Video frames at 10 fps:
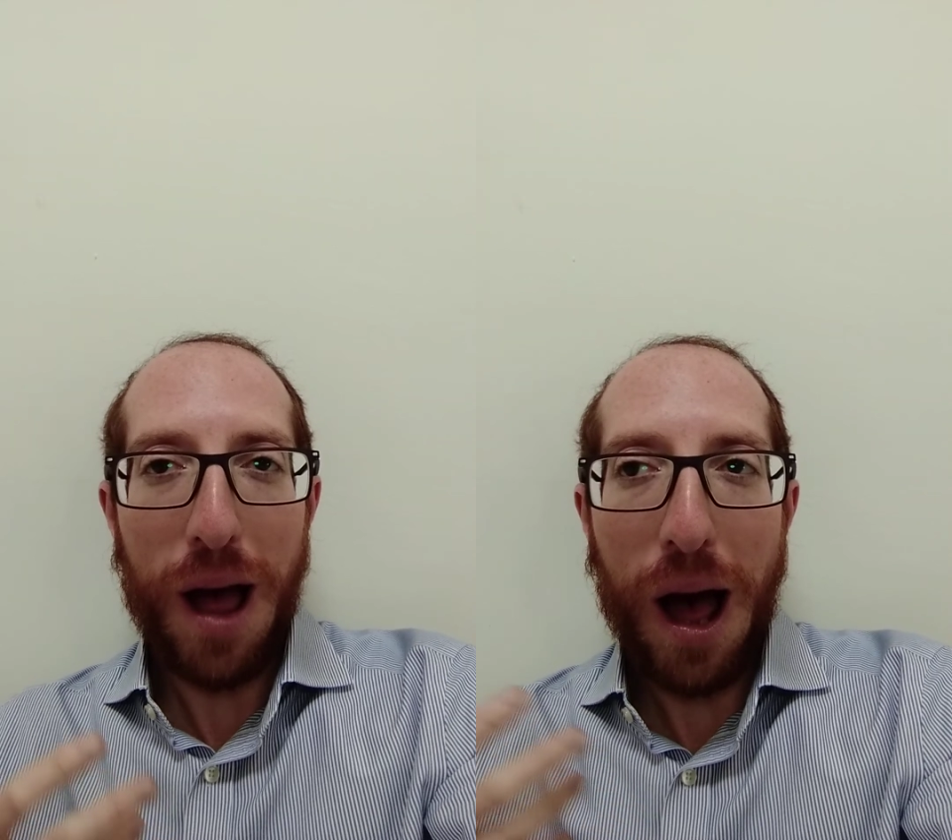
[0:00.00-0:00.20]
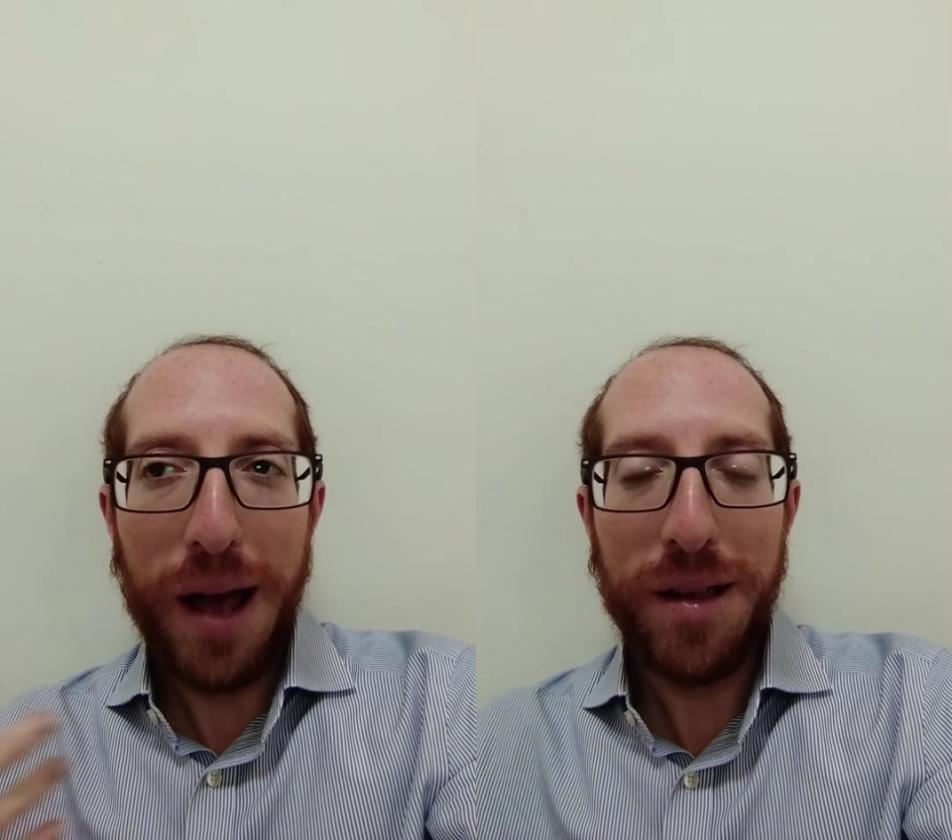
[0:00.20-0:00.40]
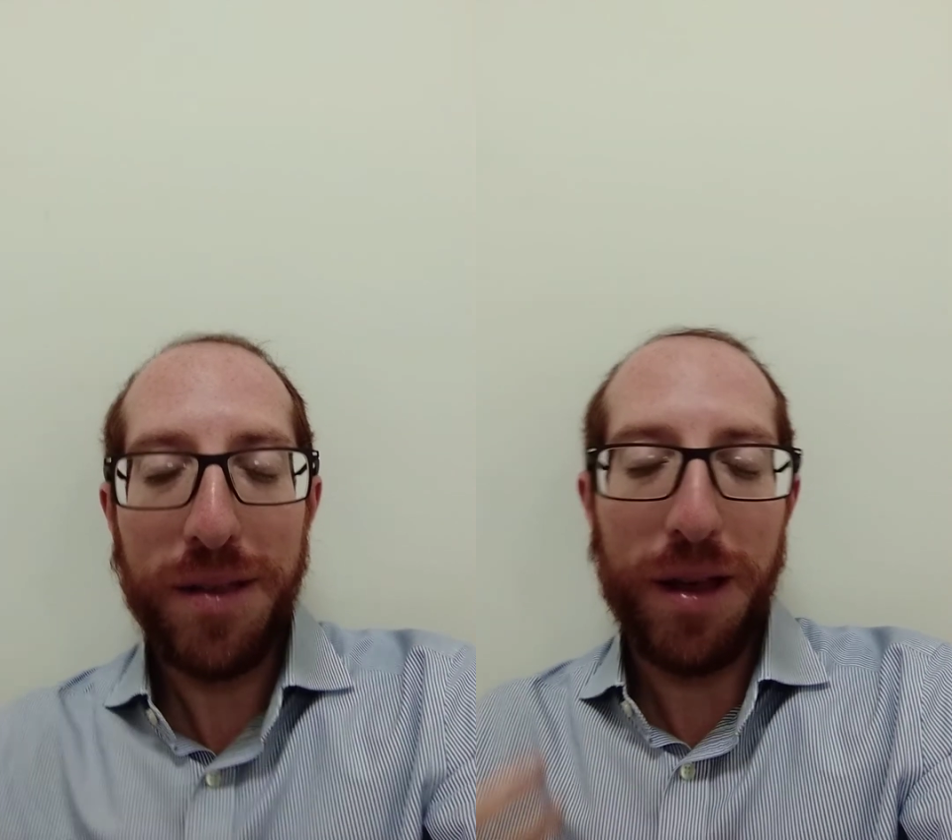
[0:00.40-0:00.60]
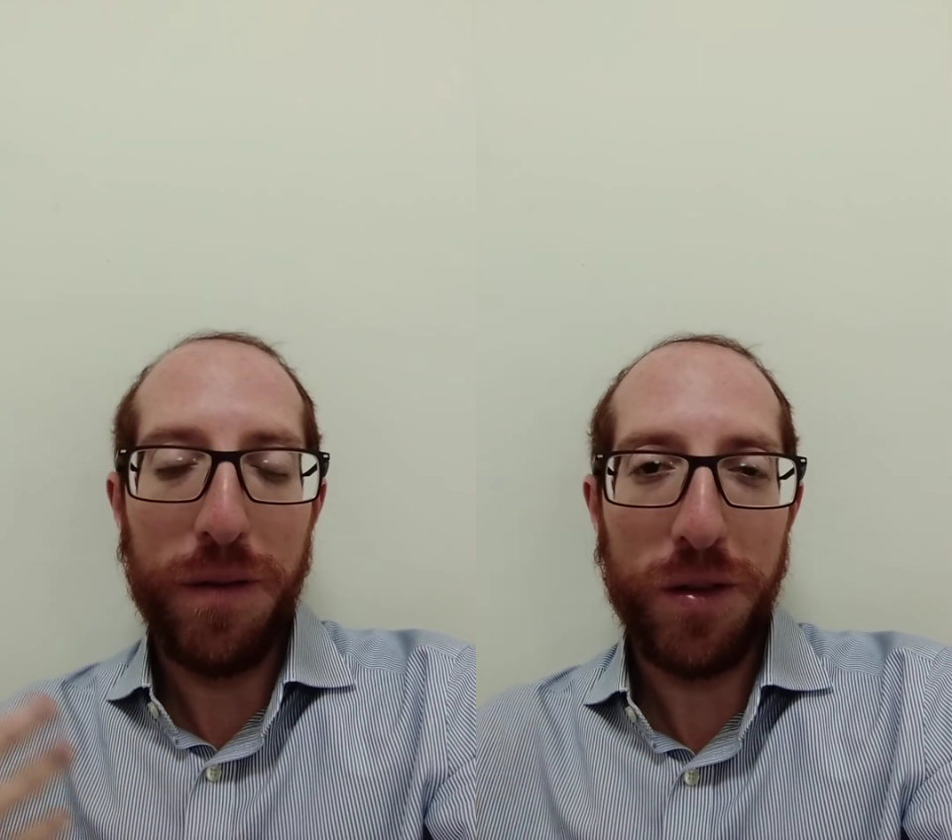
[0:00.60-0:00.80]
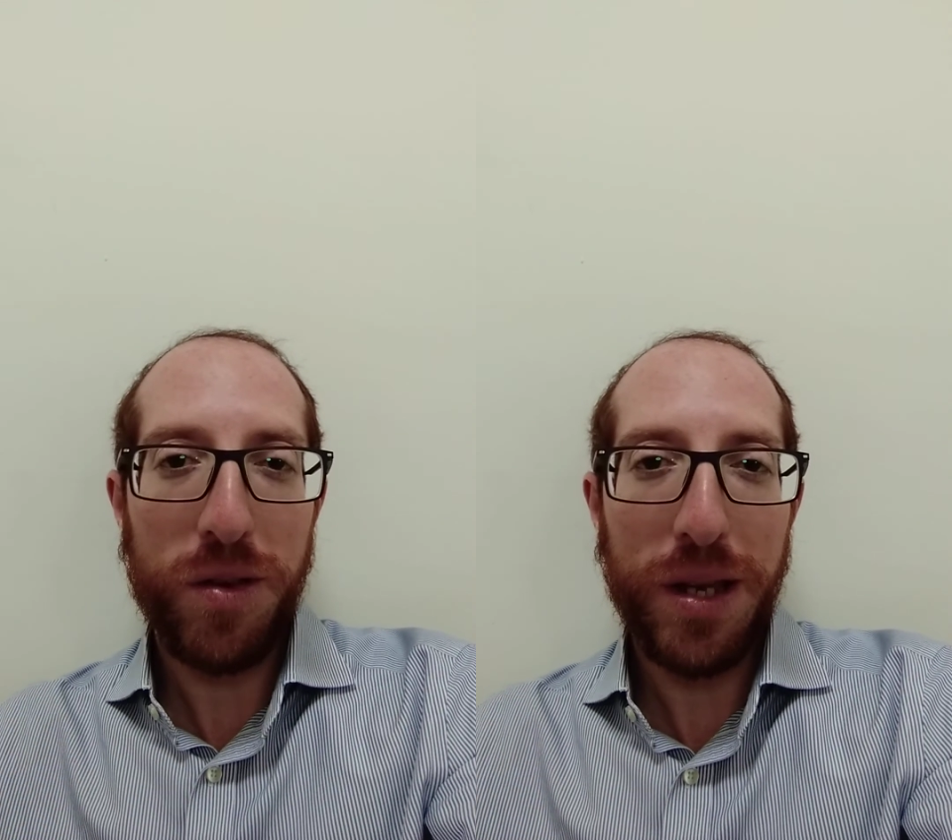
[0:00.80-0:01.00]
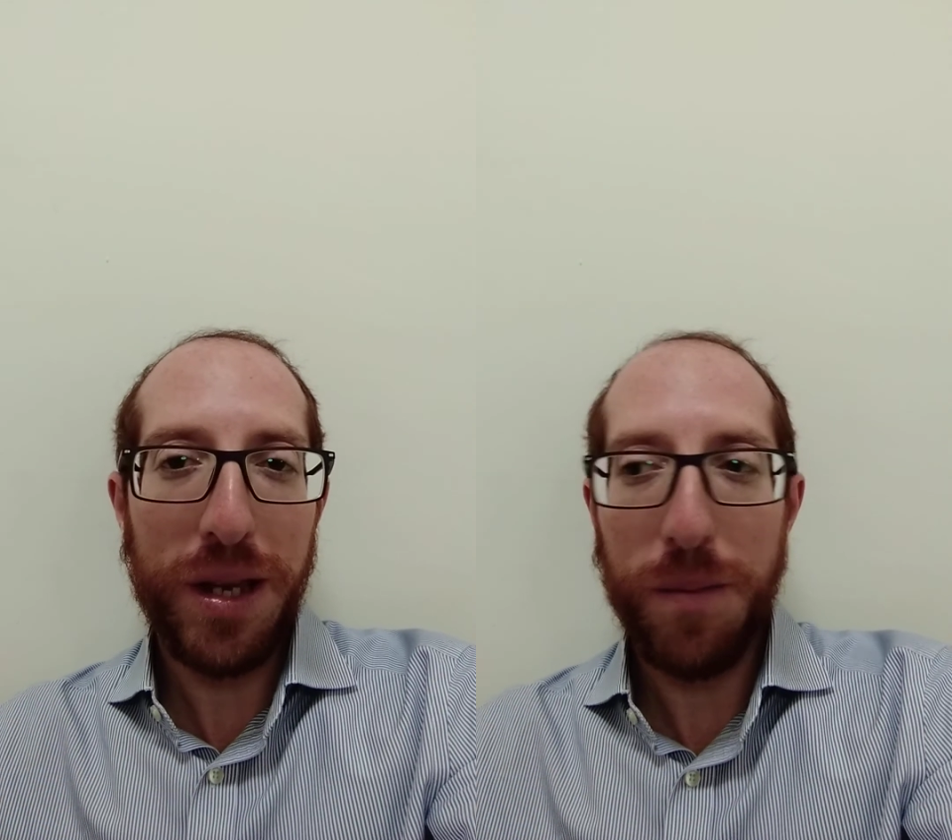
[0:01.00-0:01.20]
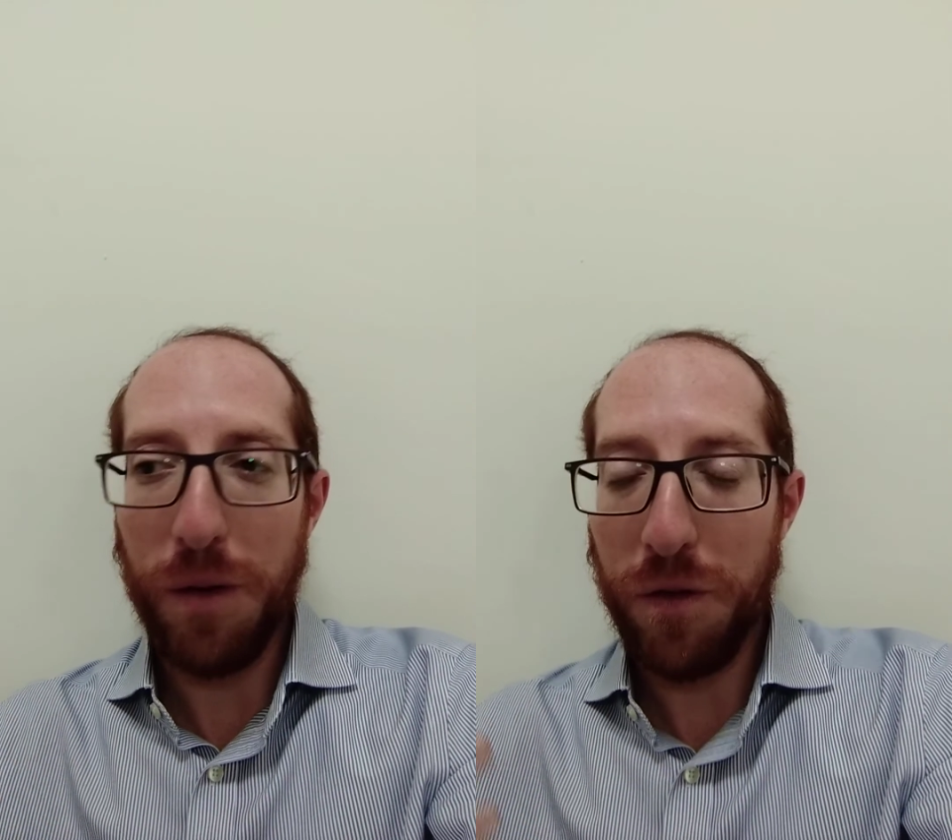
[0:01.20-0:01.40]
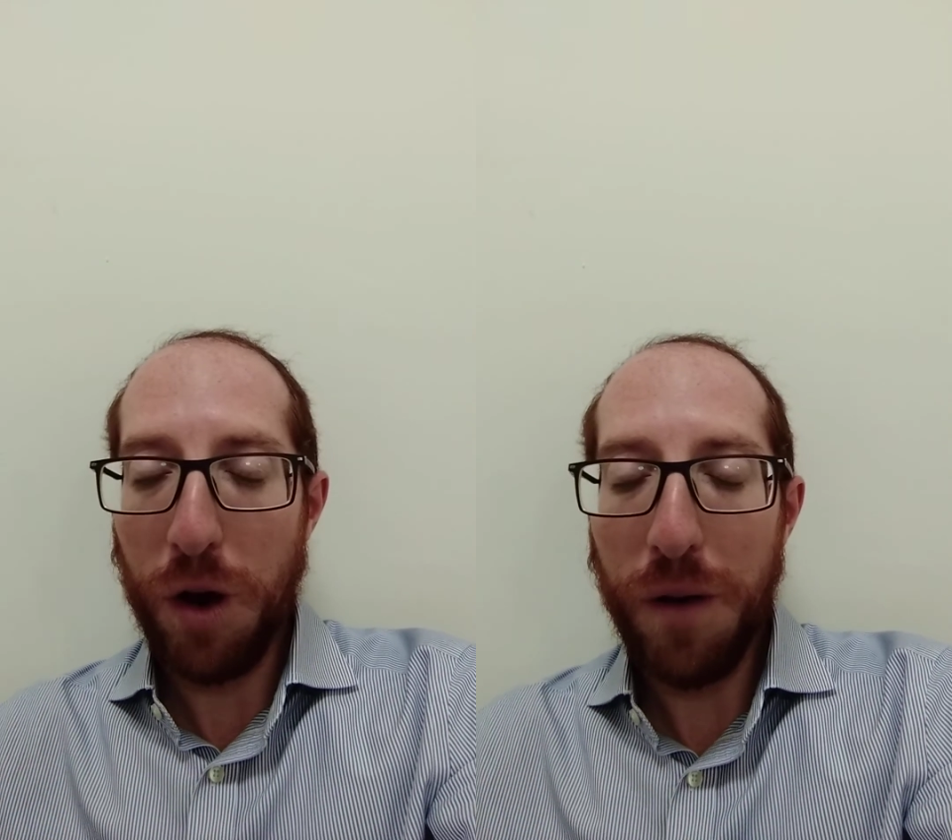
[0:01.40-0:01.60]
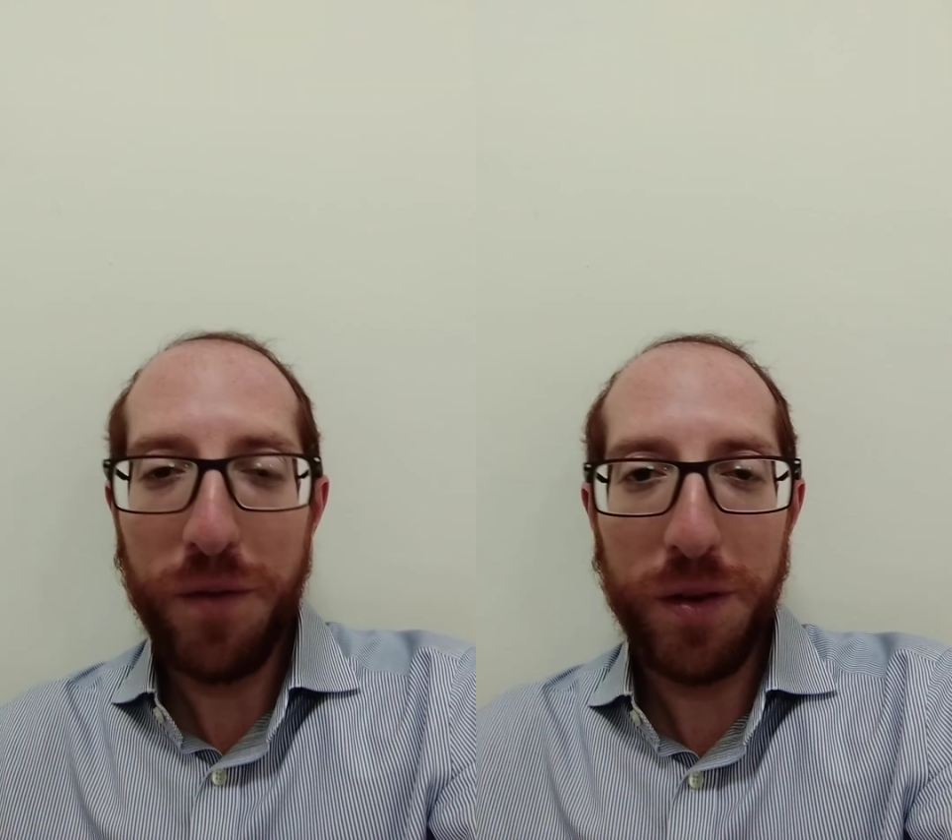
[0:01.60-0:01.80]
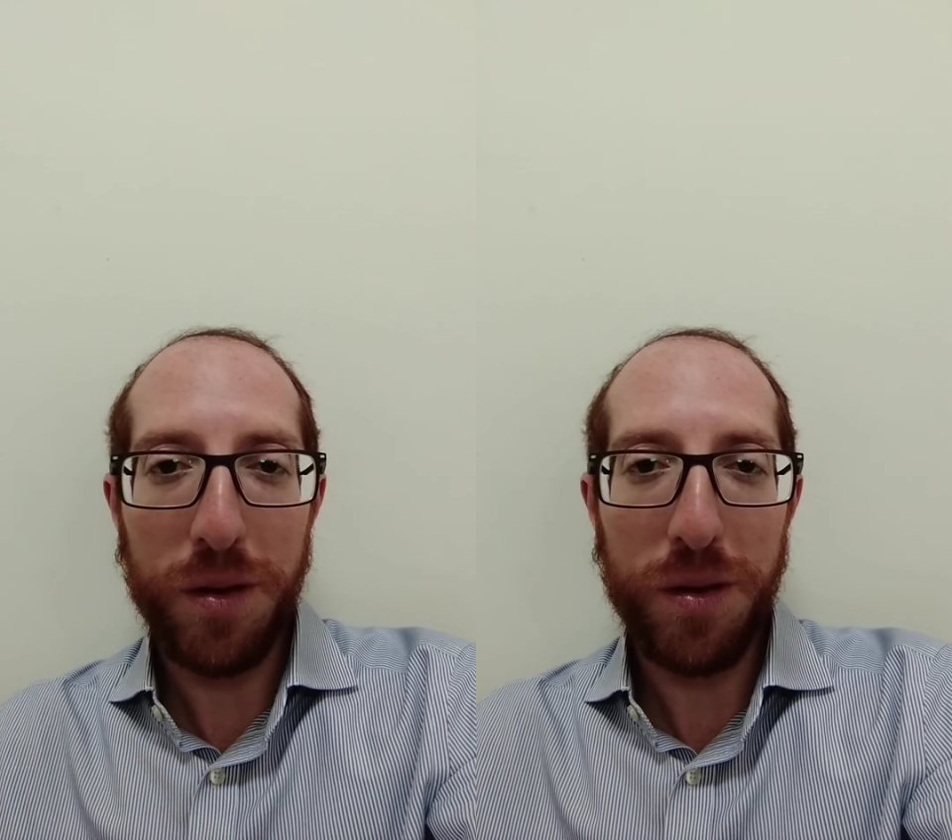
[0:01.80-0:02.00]
higher self-esteem, of
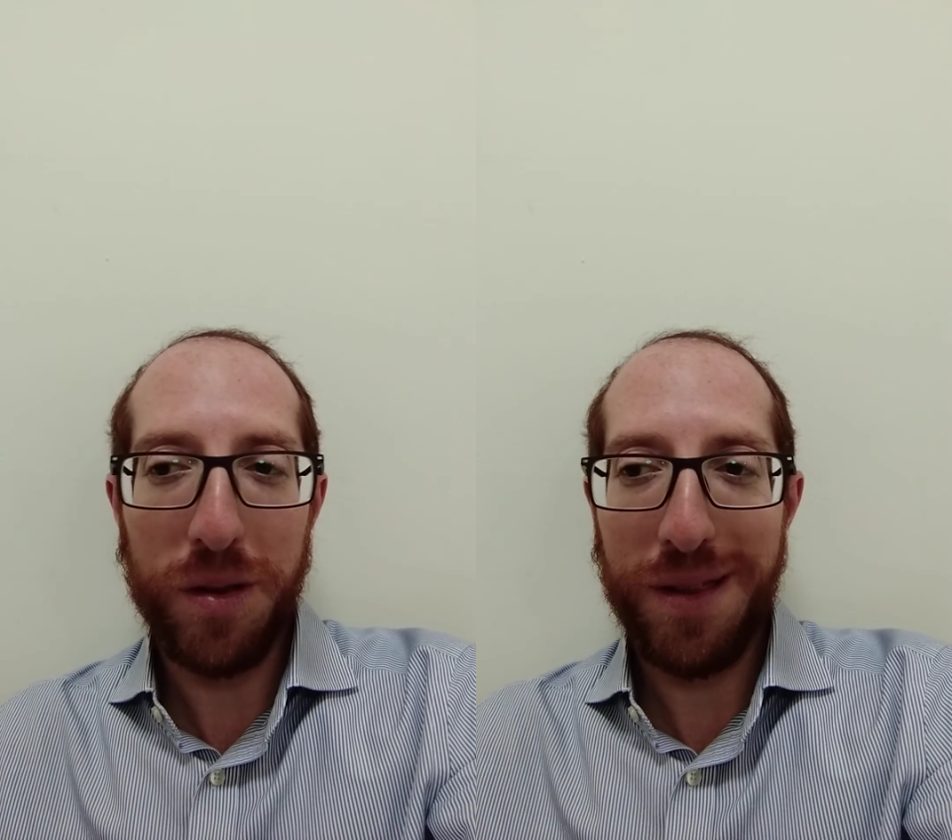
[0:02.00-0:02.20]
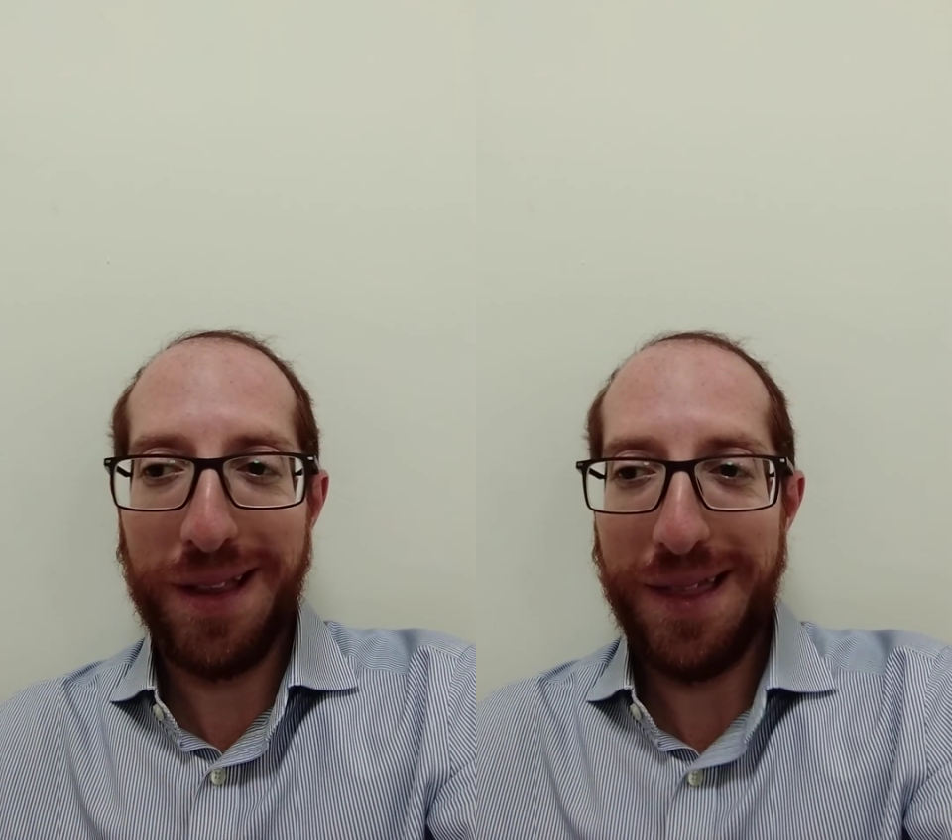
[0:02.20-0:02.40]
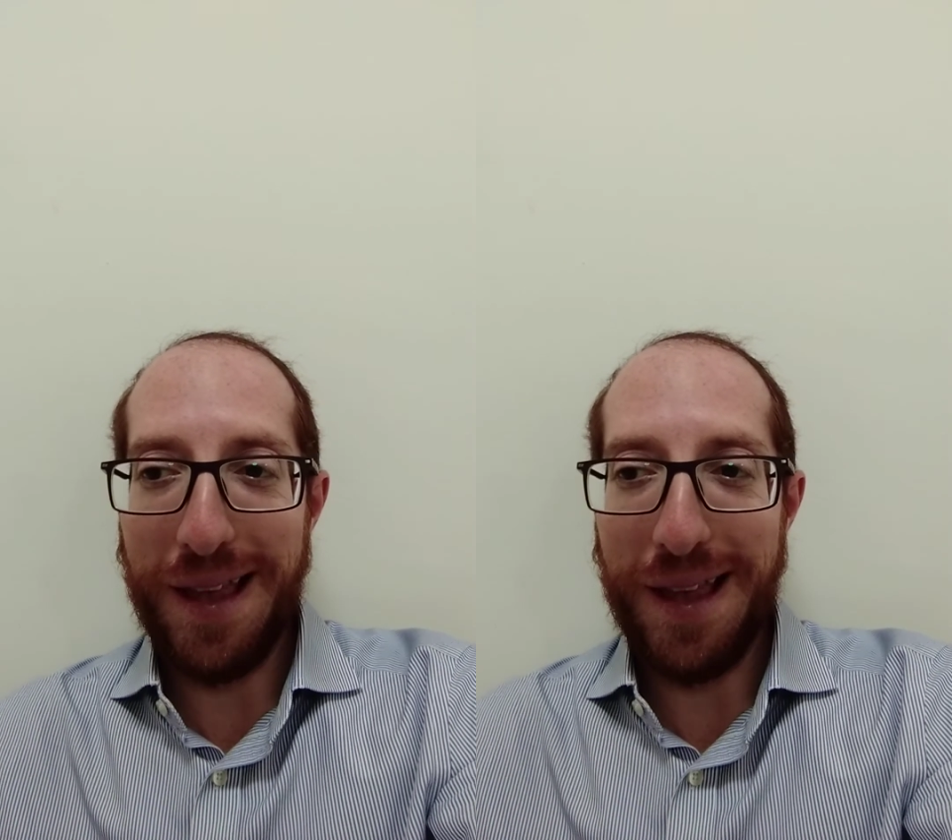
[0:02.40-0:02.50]
confidence.